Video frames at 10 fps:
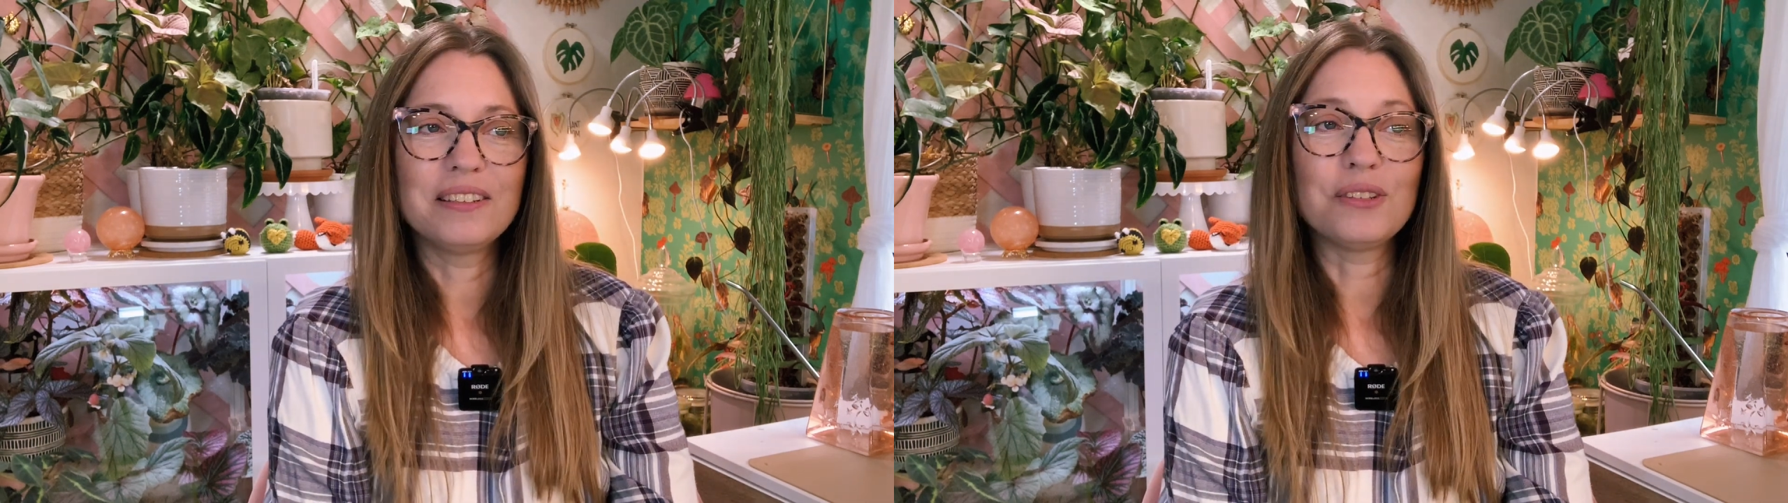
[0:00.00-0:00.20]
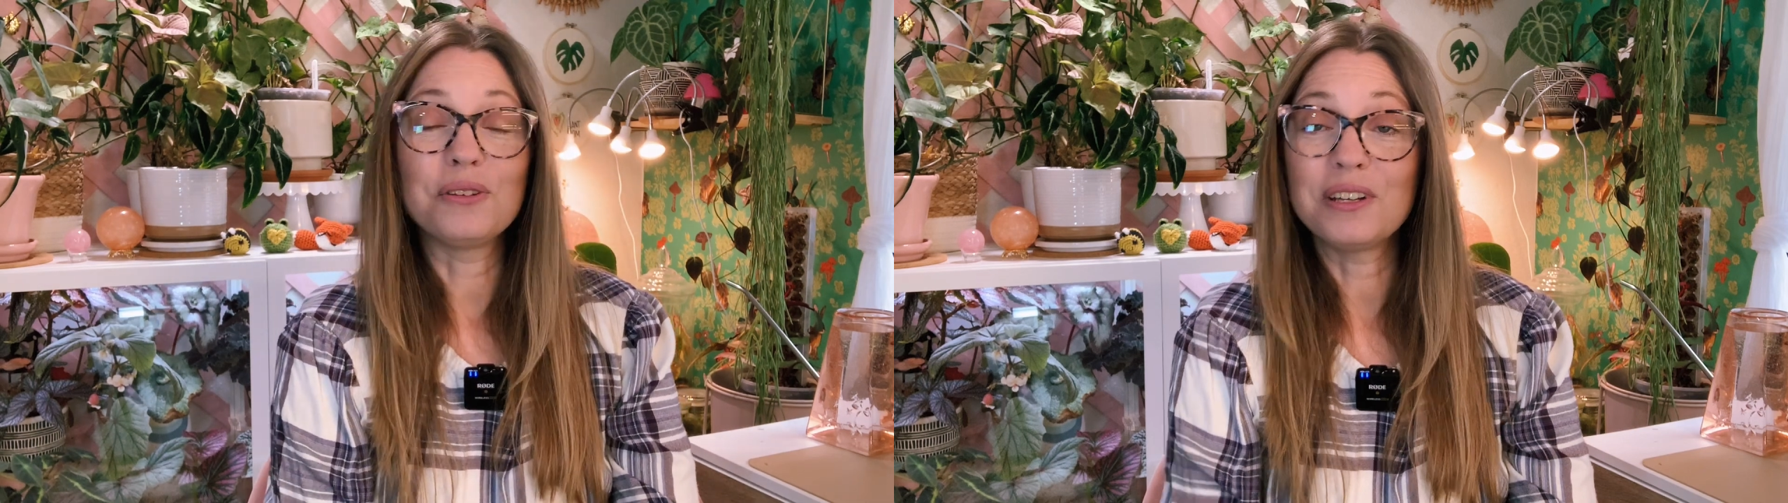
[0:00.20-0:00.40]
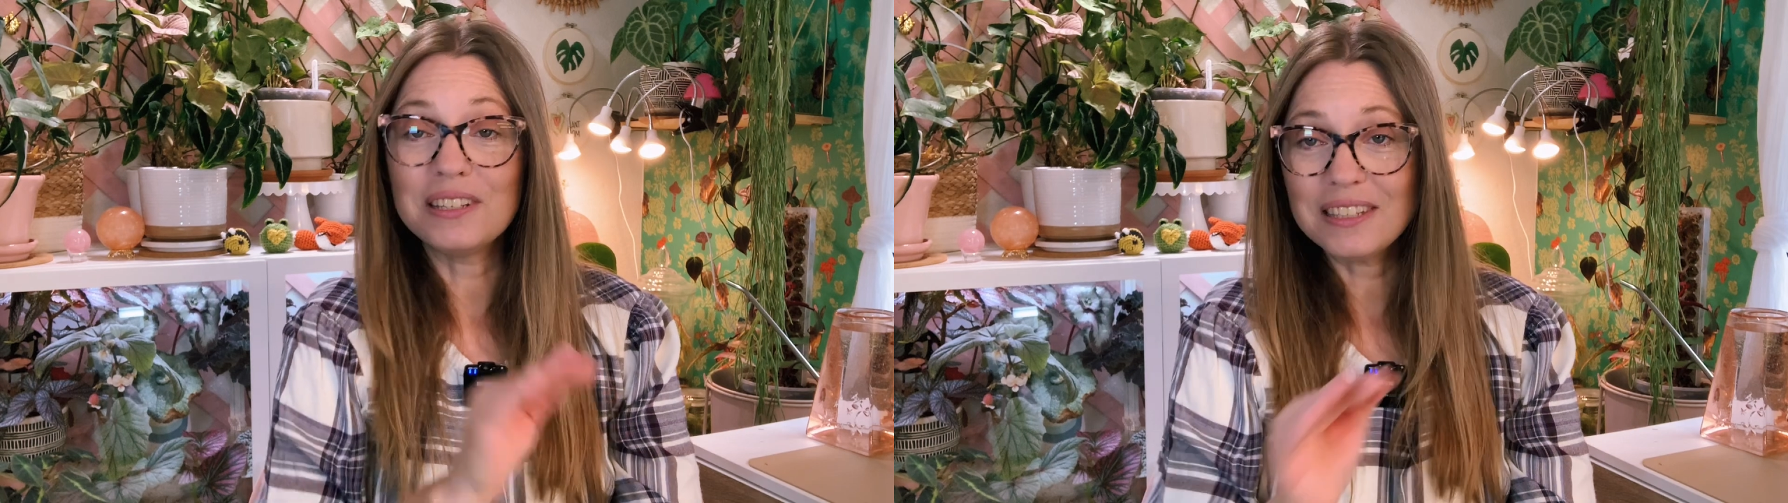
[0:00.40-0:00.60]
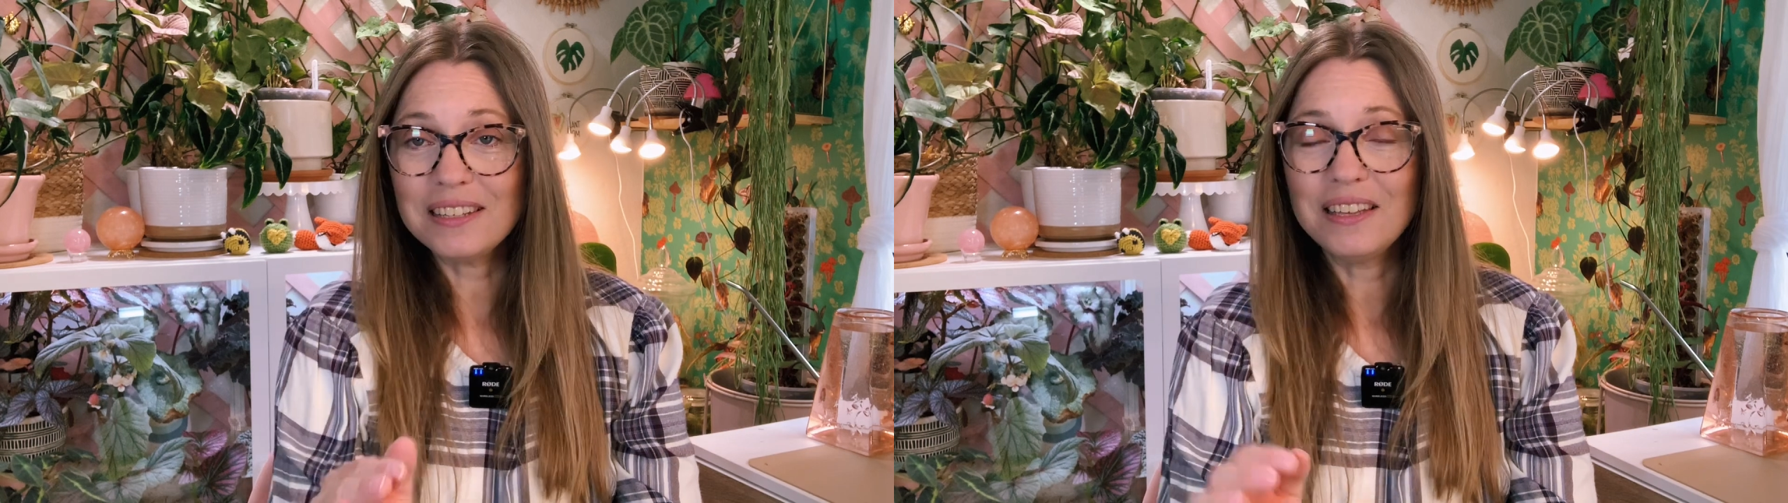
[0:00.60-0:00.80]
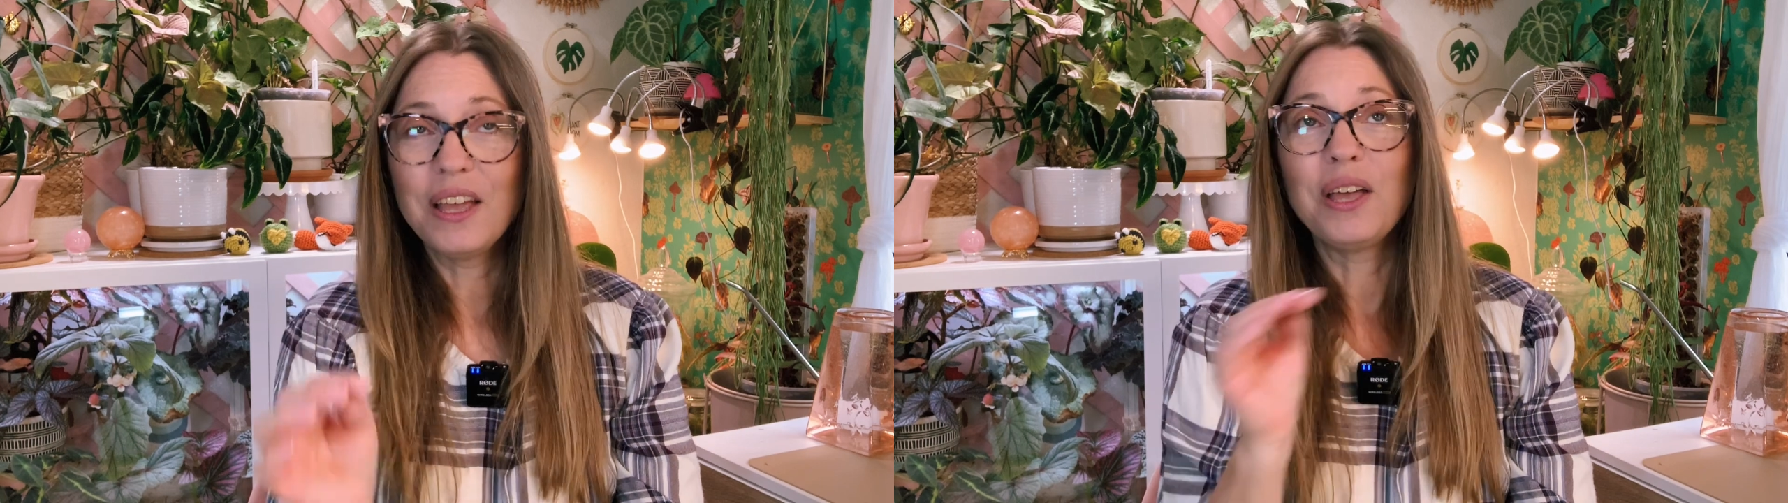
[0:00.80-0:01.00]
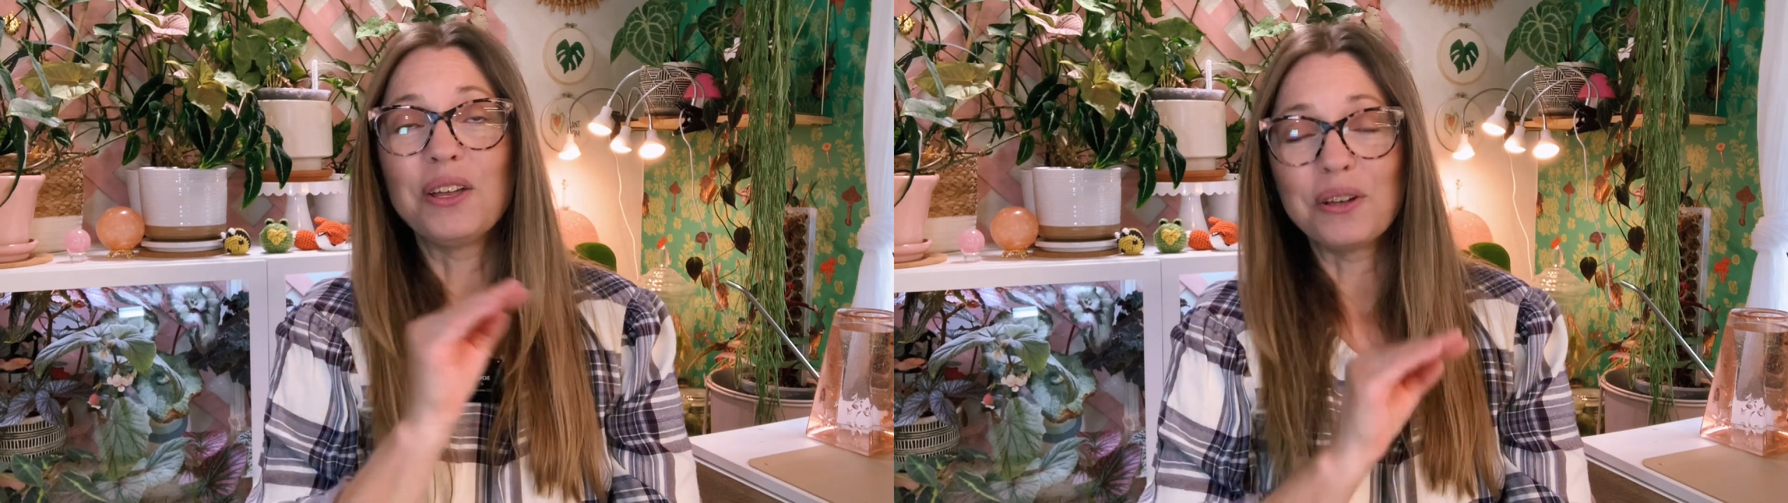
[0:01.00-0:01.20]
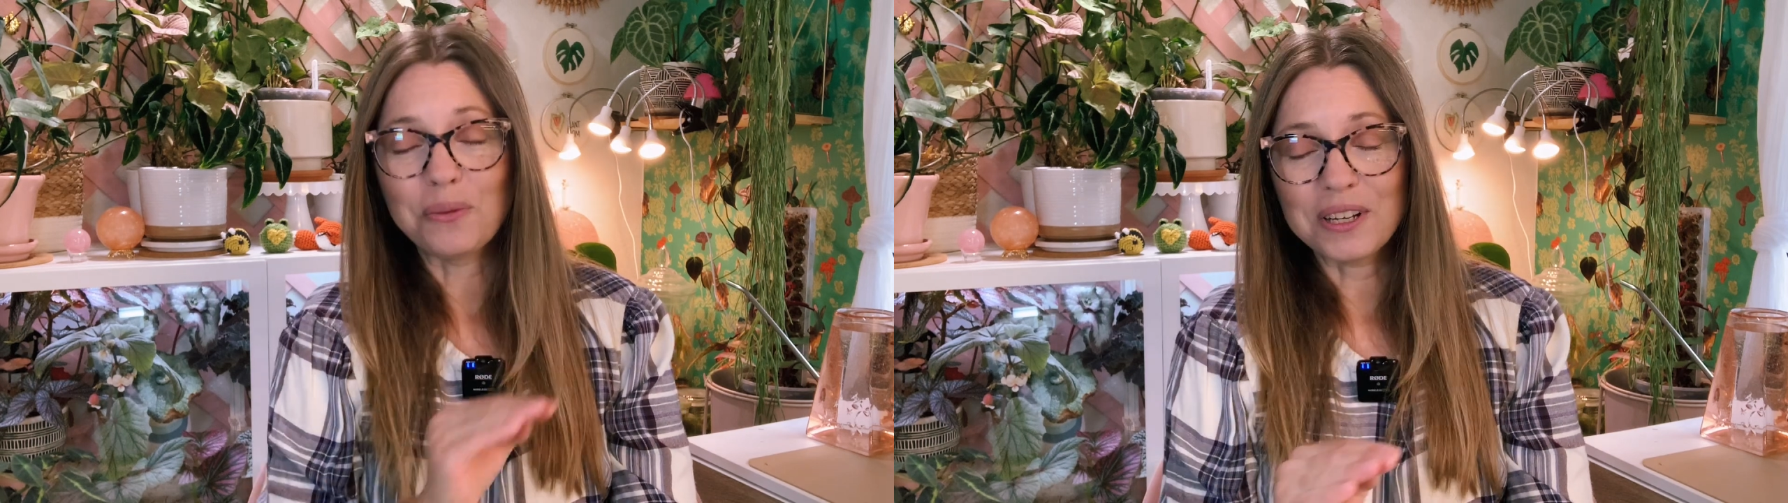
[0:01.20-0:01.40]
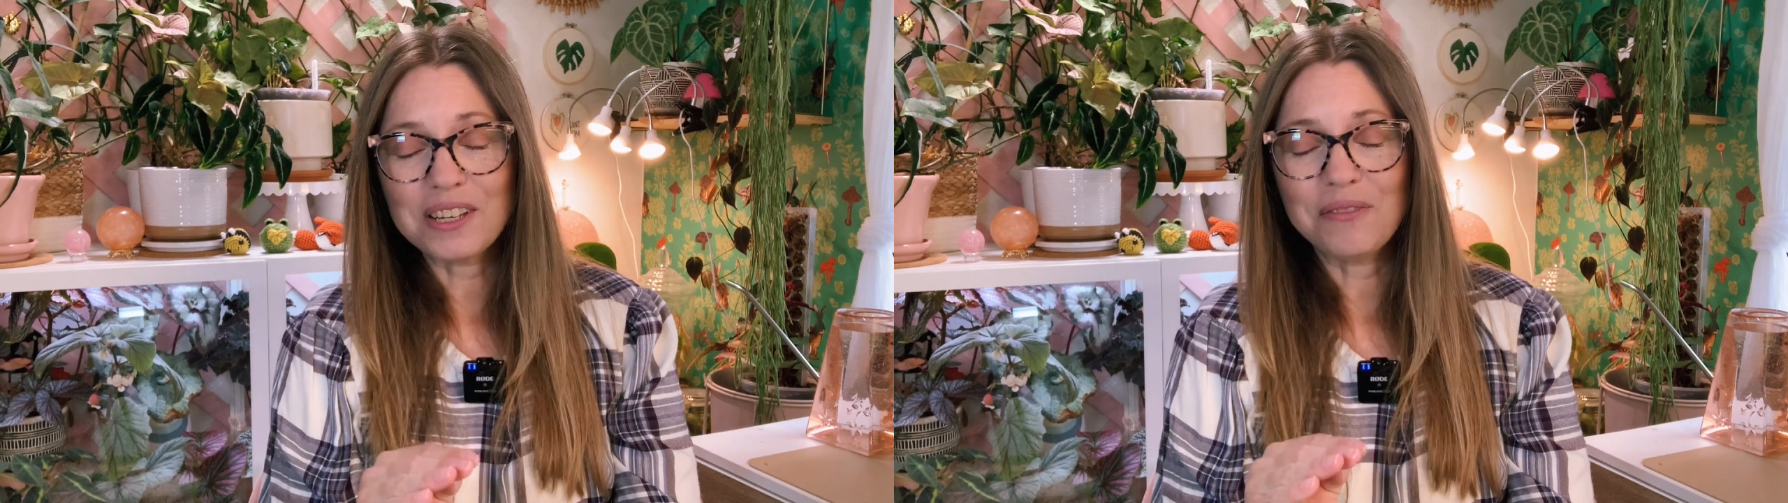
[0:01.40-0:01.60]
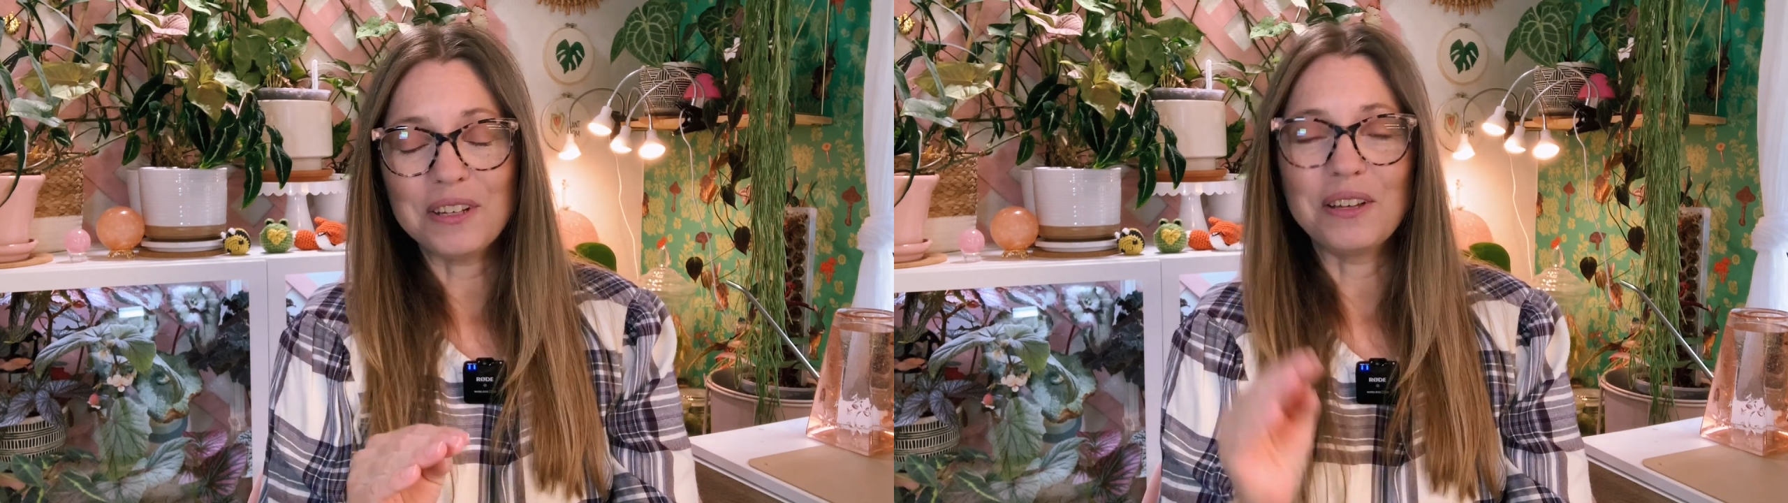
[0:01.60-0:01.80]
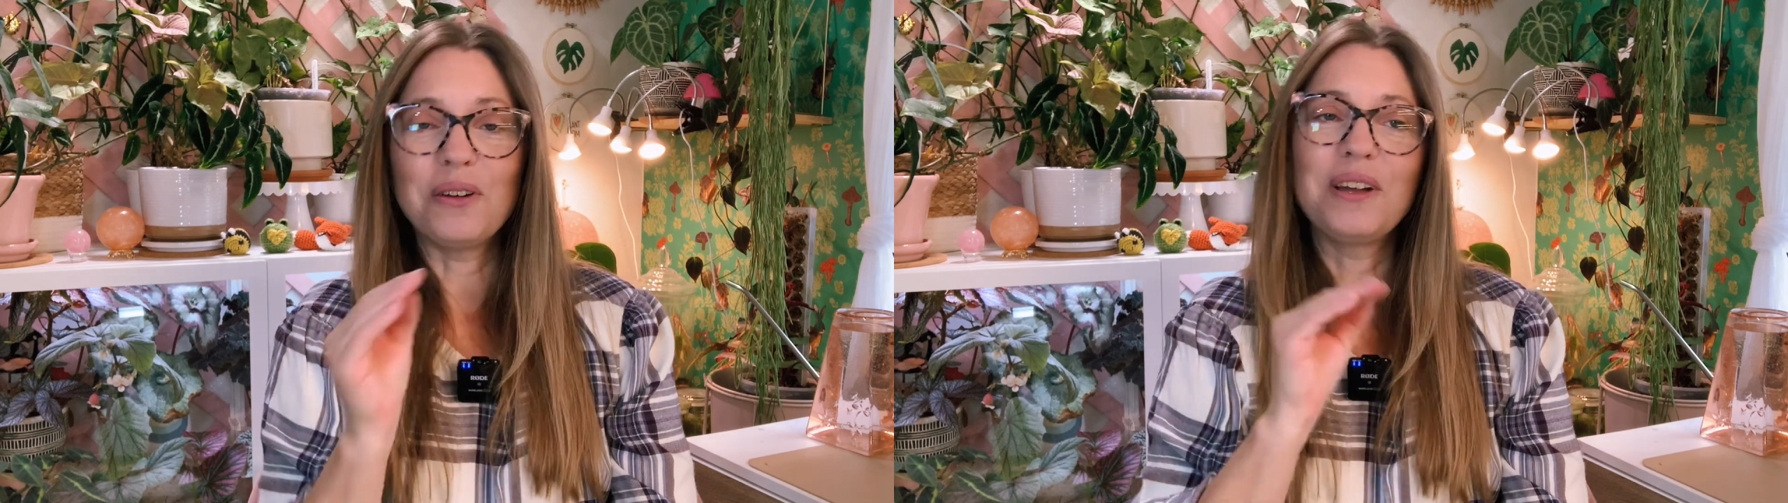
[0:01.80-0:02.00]
So you're going to watch that
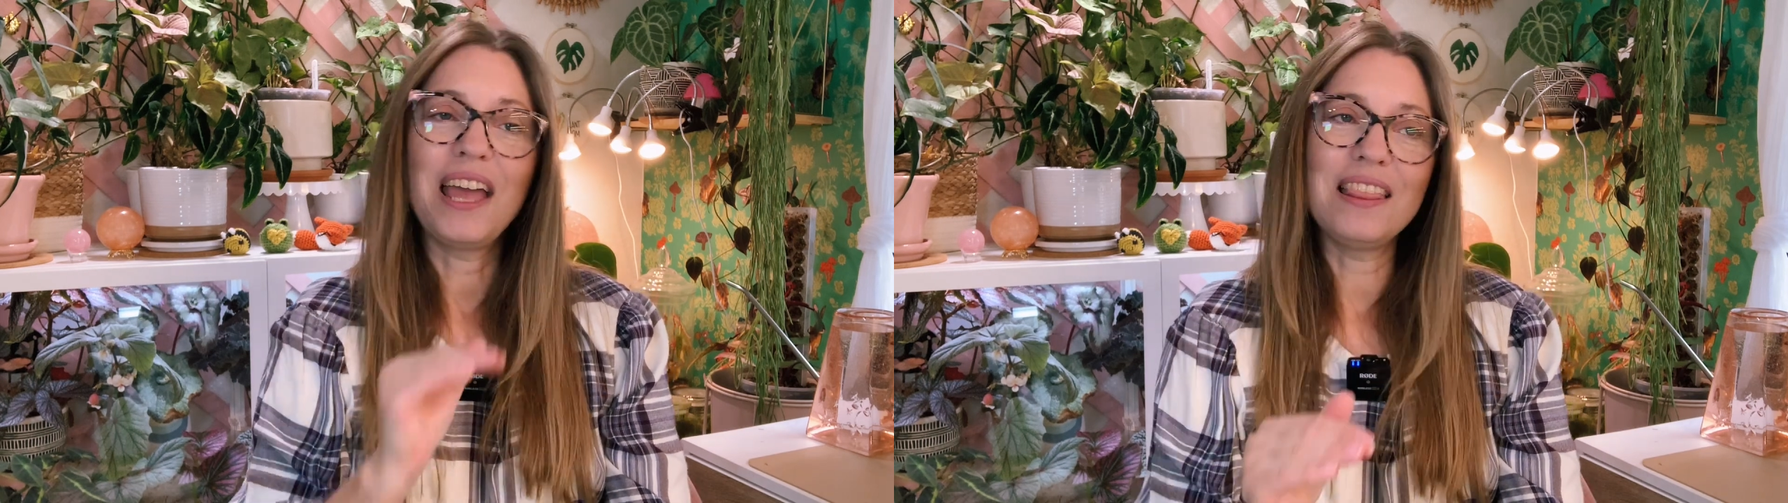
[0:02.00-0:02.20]
video,